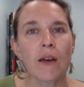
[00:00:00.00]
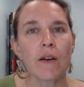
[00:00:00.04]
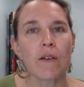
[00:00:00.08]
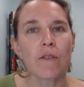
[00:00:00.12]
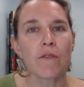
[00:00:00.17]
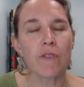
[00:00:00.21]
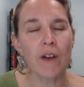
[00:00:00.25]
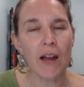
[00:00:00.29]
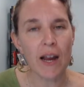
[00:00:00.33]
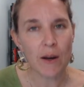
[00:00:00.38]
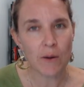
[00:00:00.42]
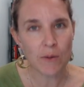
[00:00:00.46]

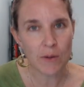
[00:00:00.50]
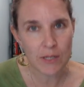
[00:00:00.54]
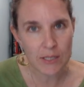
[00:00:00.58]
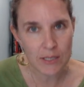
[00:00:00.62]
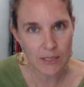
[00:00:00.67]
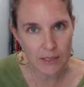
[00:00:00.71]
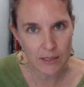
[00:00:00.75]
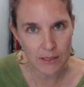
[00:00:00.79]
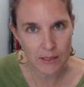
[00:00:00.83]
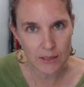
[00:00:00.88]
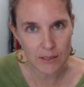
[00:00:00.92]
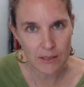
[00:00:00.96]

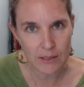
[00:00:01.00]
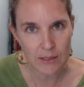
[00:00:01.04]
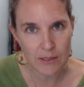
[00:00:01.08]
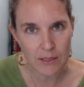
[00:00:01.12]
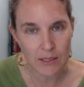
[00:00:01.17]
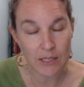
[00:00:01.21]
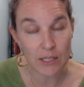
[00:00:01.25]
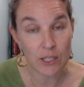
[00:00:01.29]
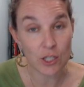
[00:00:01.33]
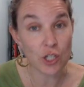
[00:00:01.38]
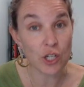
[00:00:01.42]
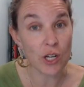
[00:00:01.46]
viruses
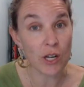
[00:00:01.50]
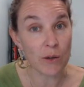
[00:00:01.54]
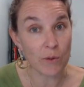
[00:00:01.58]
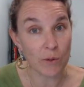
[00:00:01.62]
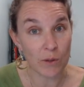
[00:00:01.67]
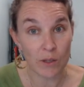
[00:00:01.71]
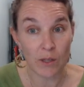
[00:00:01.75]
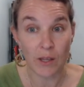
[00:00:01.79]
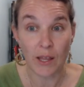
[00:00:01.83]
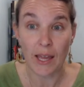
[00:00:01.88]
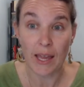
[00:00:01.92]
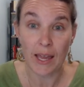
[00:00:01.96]
in
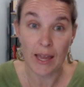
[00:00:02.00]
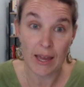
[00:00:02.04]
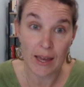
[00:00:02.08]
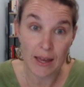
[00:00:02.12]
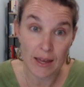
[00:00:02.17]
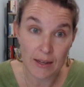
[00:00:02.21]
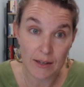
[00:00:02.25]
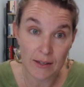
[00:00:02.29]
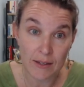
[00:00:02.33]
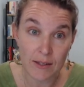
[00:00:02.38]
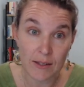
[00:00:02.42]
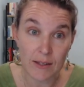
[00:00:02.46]
general
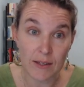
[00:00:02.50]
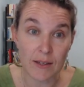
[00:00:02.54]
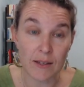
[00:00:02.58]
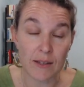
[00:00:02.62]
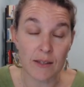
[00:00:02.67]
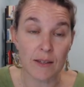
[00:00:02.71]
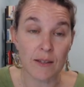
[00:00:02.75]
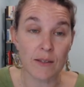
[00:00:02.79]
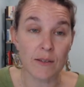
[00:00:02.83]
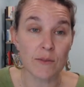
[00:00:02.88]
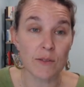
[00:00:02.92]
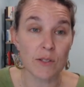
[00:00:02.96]
and
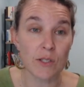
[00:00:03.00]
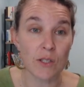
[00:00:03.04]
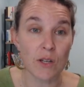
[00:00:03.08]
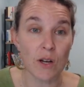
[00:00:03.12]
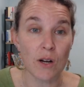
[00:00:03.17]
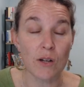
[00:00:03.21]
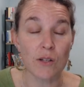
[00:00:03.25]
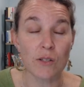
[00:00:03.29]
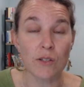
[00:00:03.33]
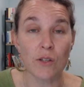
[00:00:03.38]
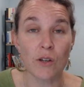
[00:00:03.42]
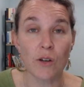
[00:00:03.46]
the
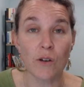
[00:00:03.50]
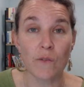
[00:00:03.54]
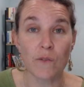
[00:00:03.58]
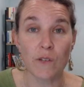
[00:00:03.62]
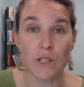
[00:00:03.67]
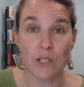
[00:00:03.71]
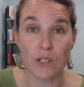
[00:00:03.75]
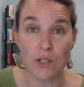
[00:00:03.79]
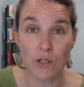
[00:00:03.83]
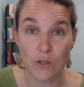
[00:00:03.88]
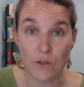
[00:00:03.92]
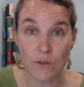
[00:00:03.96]

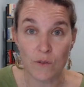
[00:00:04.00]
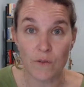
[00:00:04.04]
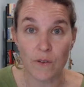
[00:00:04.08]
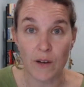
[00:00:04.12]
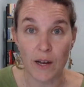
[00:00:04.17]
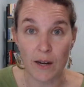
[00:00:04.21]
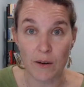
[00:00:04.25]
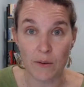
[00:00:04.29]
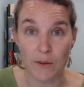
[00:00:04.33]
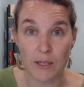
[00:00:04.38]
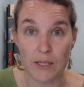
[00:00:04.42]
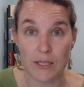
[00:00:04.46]
SARS-CoV-2
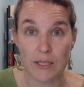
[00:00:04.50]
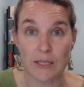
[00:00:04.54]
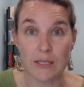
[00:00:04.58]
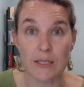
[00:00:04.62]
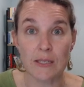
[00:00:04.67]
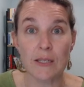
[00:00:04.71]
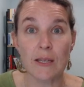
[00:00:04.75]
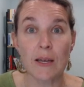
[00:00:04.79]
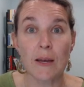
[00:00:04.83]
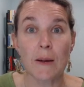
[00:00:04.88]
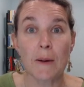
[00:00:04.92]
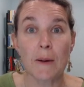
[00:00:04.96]
virus